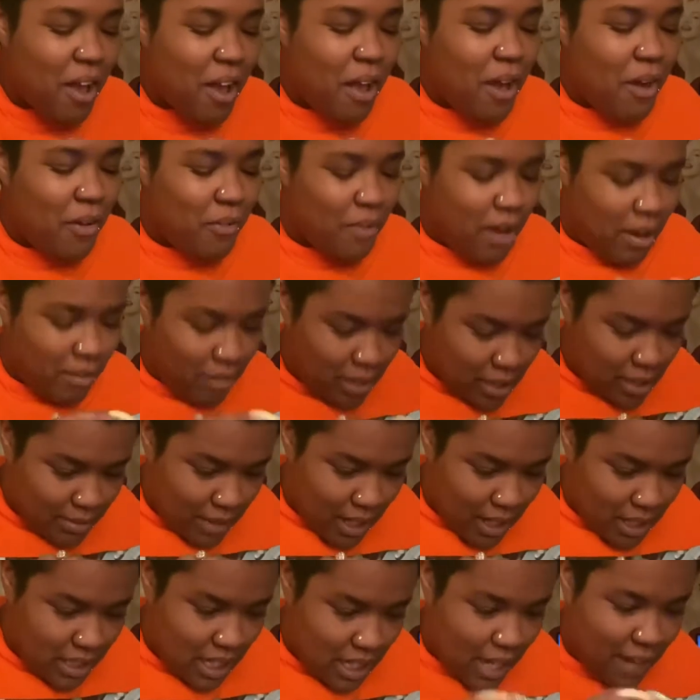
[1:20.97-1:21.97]
why was
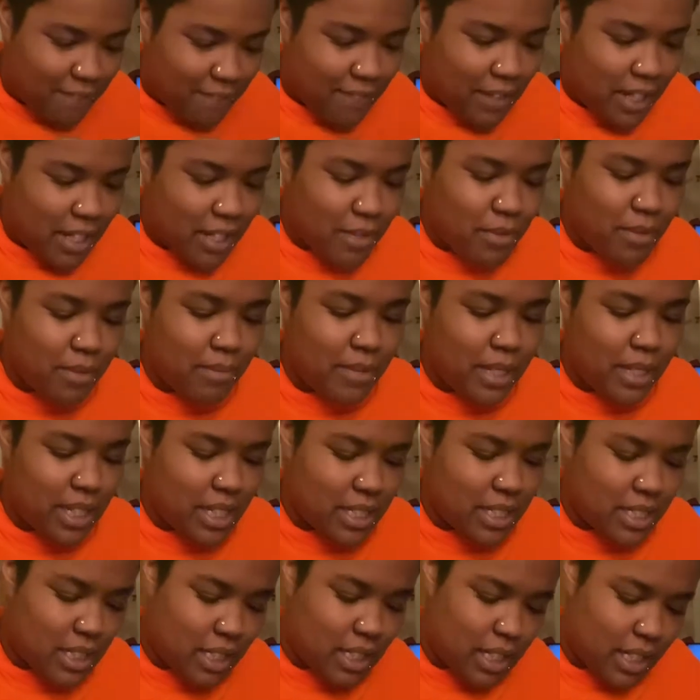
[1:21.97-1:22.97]
my job fucking with me
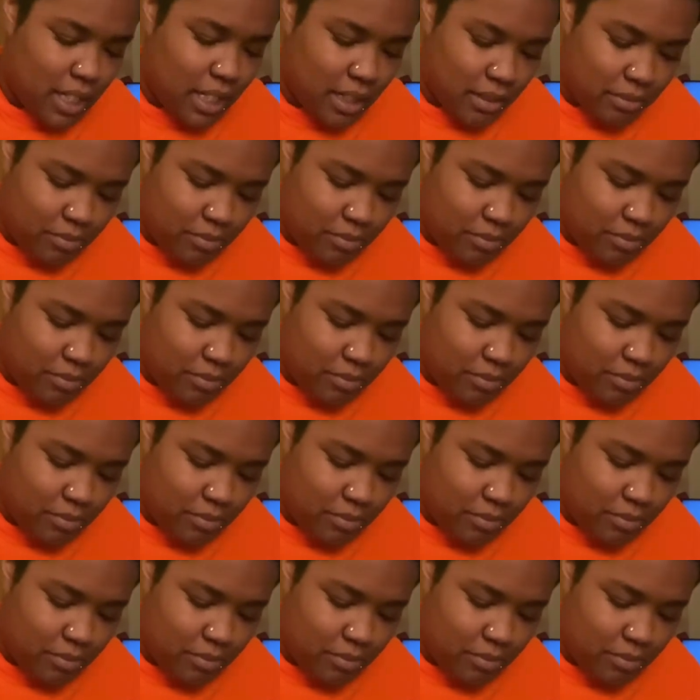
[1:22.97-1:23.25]
yesterday?